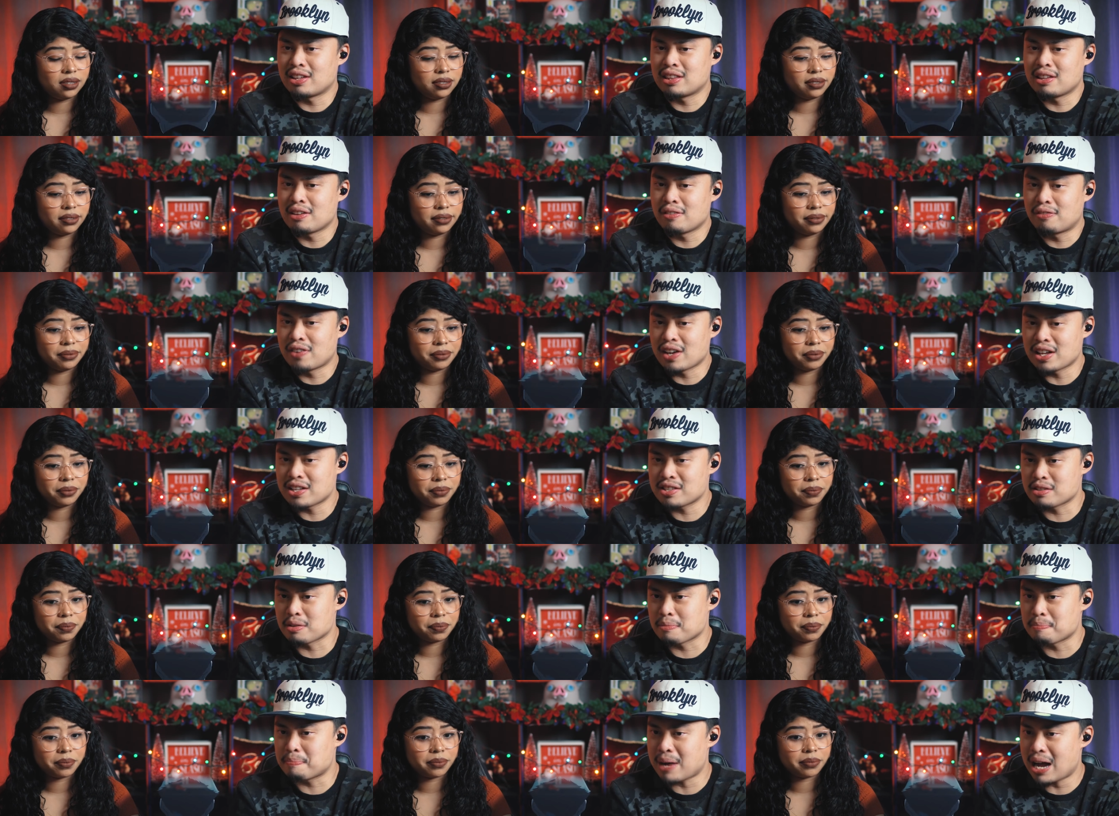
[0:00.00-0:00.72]
Speaker 1: and
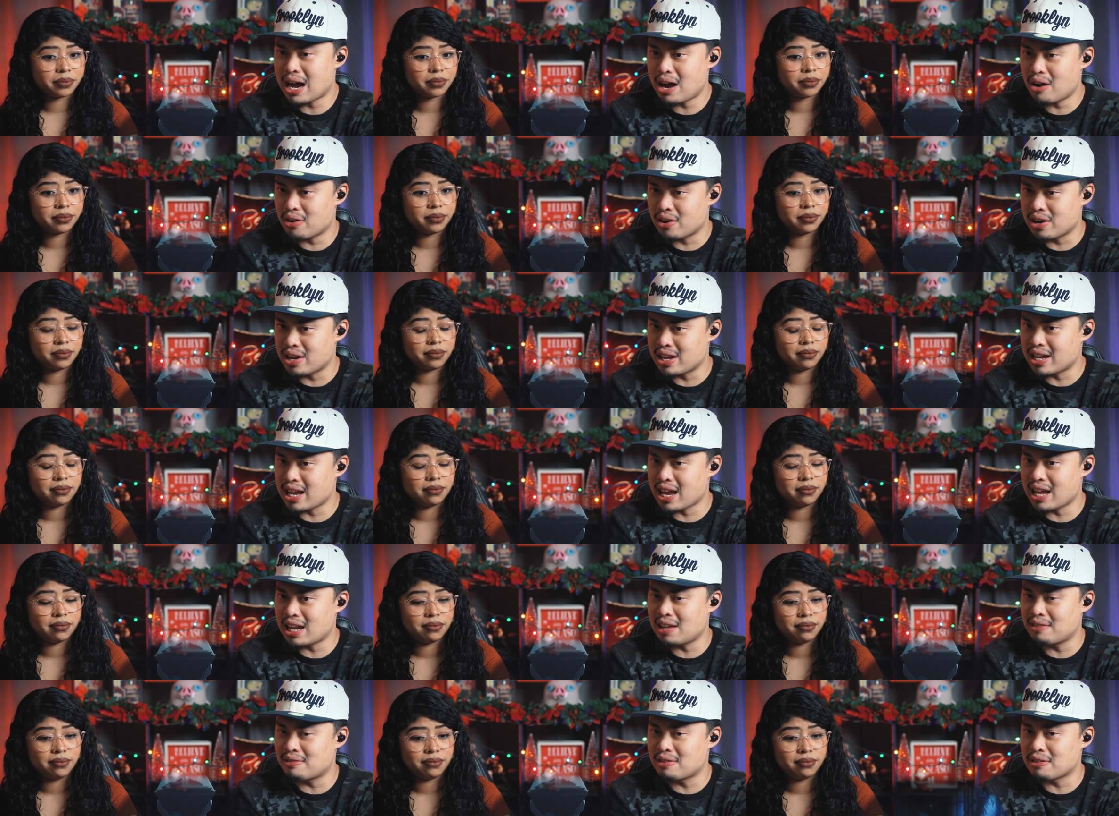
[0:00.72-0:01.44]
defensive power. He
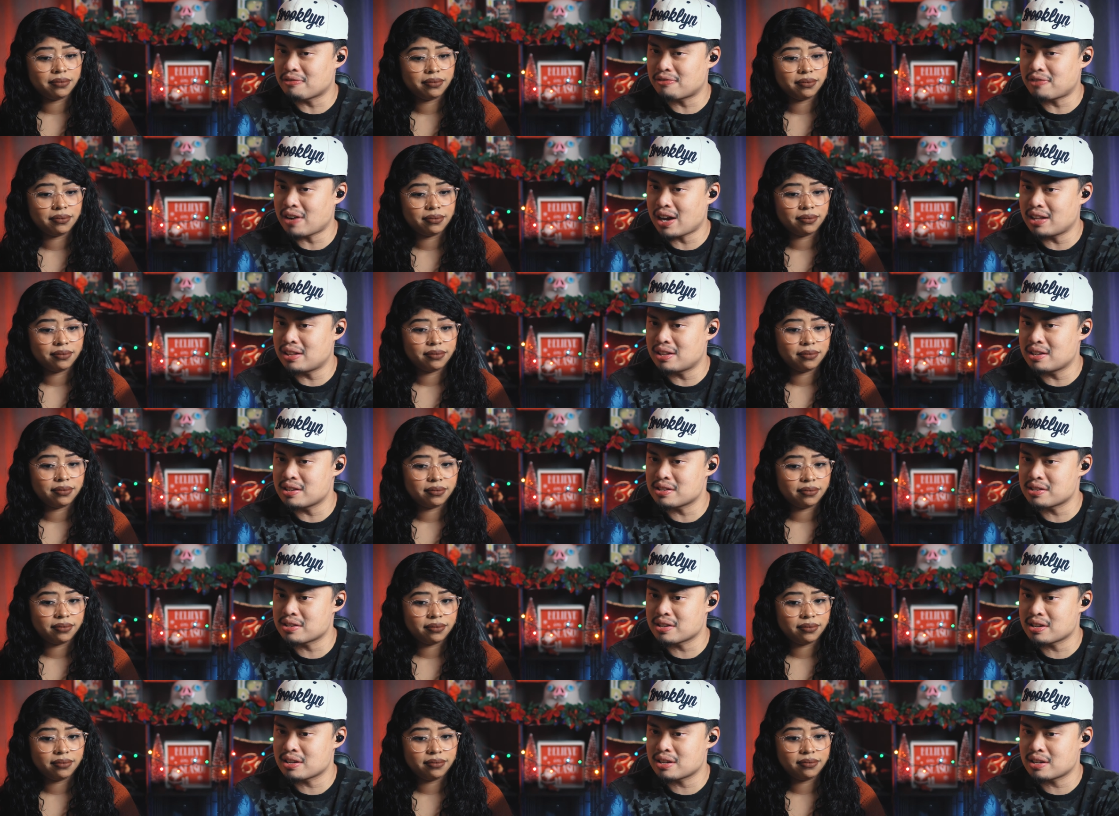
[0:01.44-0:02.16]
can't even find
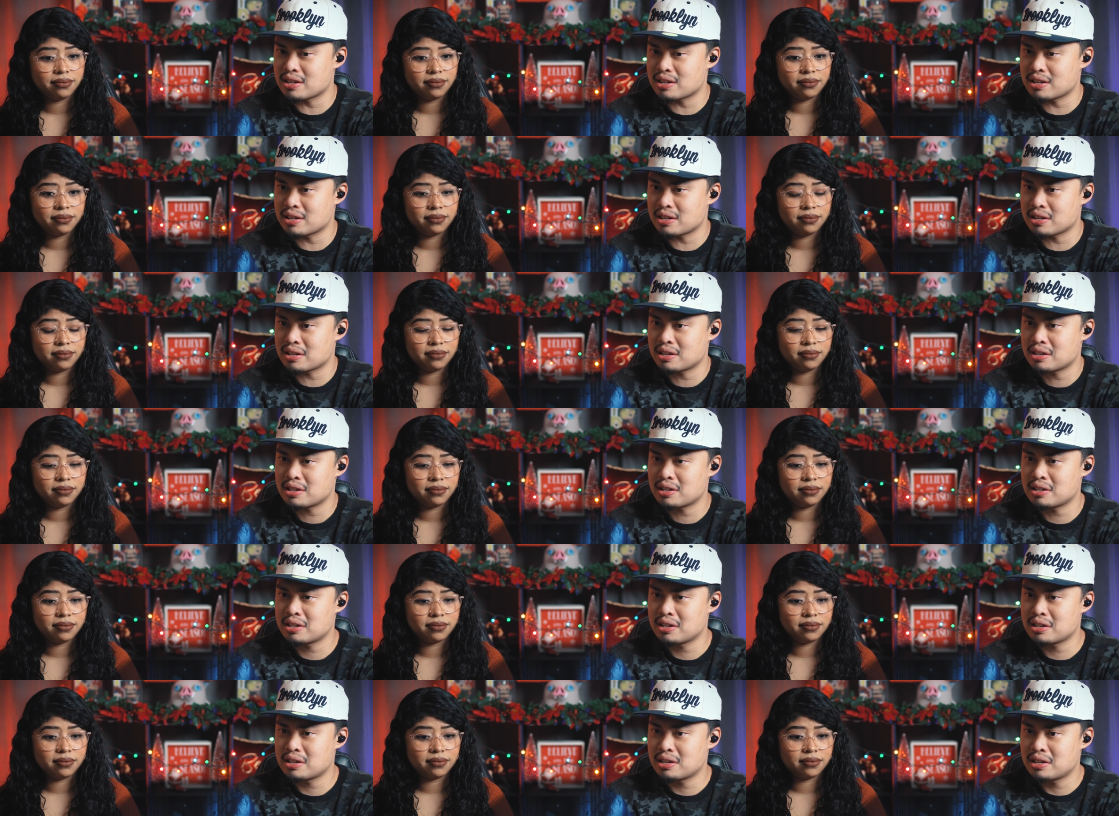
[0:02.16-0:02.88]
his uh
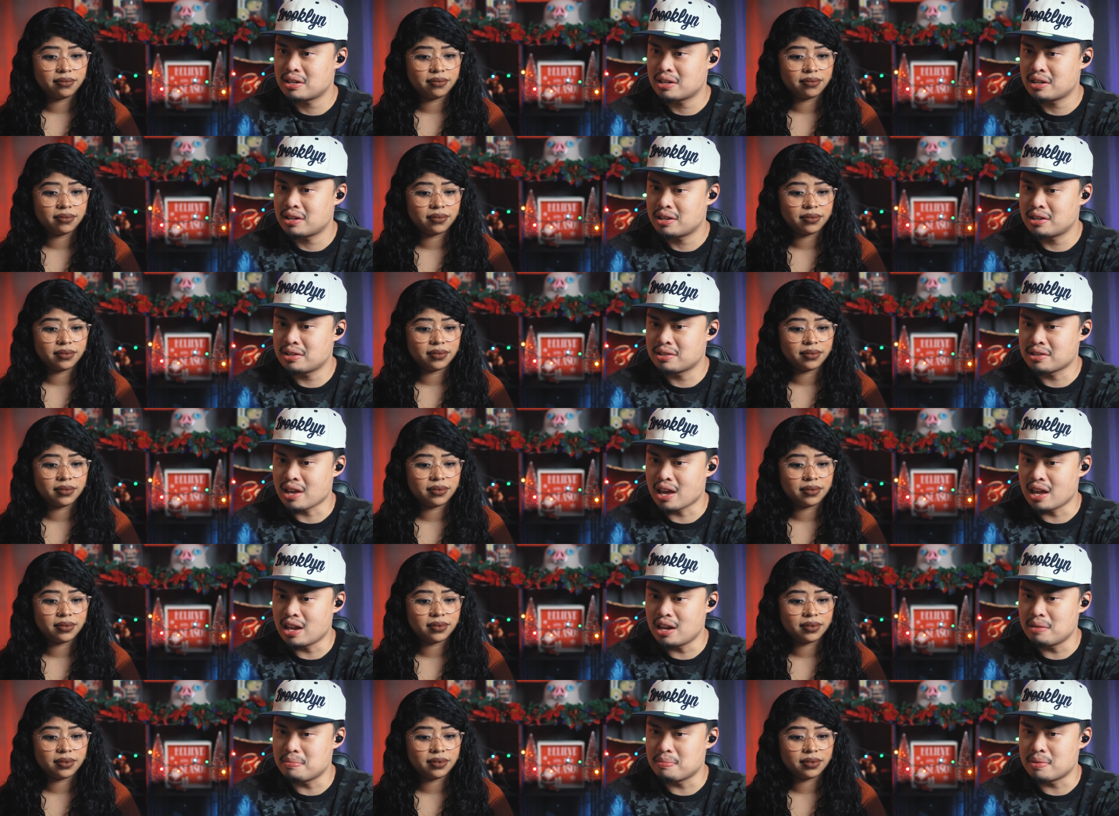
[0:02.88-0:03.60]
his
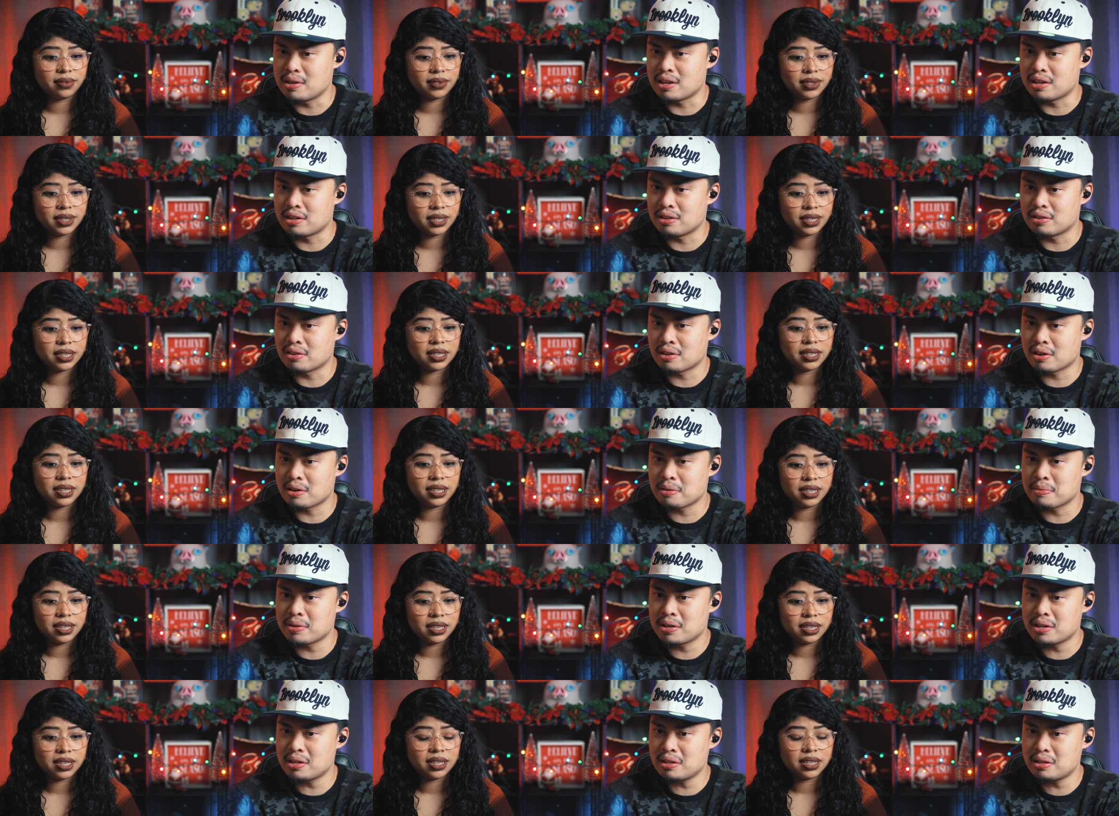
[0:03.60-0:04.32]
enemy. You know what I
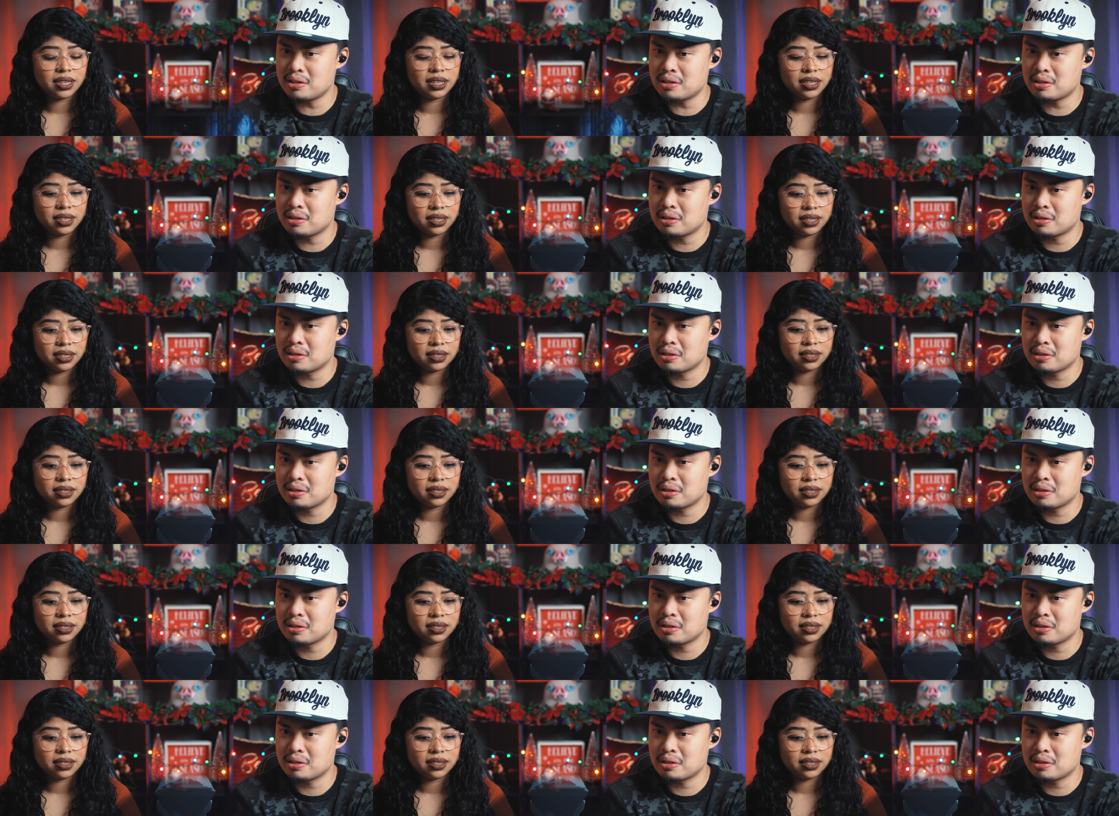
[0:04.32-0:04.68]
mean?